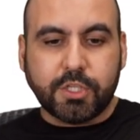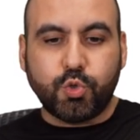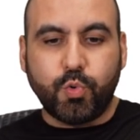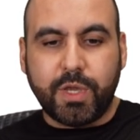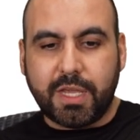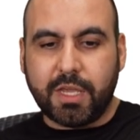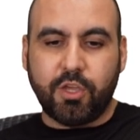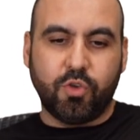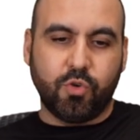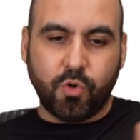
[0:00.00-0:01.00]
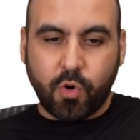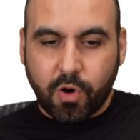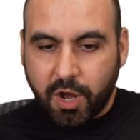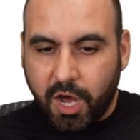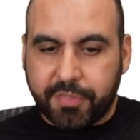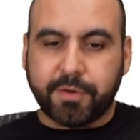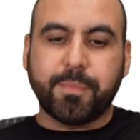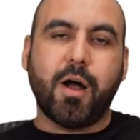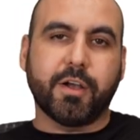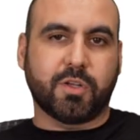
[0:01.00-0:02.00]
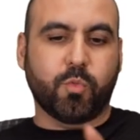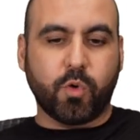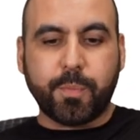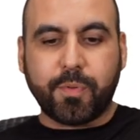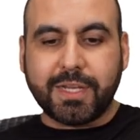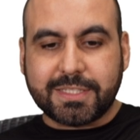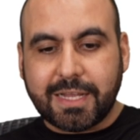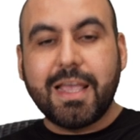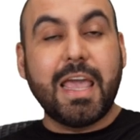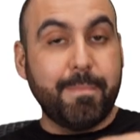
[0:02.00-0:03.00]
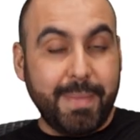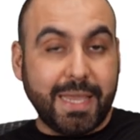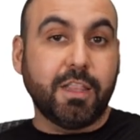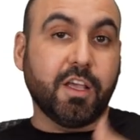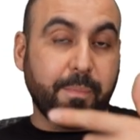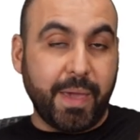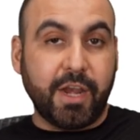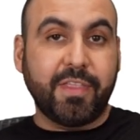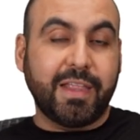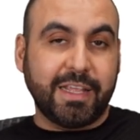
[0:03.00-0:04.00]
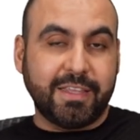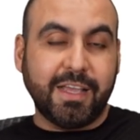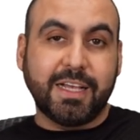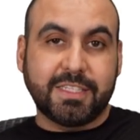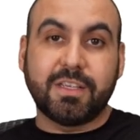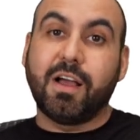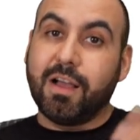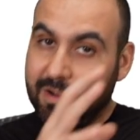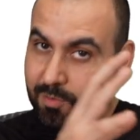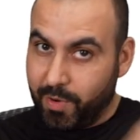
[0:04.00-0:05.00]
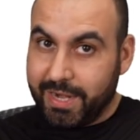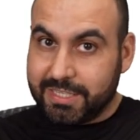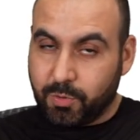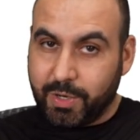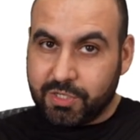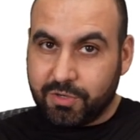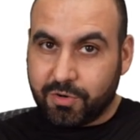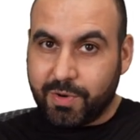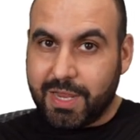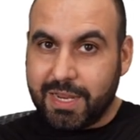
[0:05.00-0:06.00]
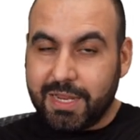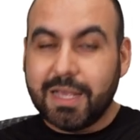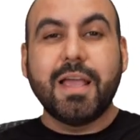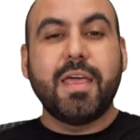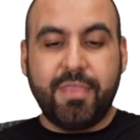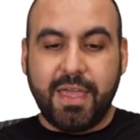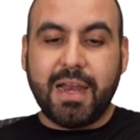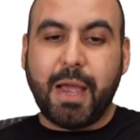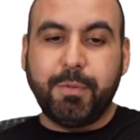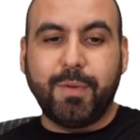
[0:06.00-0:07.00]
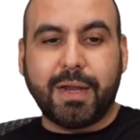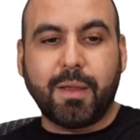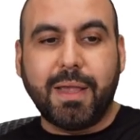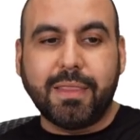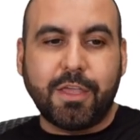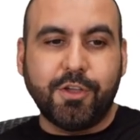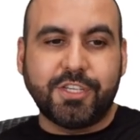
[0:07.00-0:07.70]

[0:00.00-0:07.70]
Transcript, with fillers: tweak your author box on WordPress and make it look better than it does when it's original created, then I would recommend that you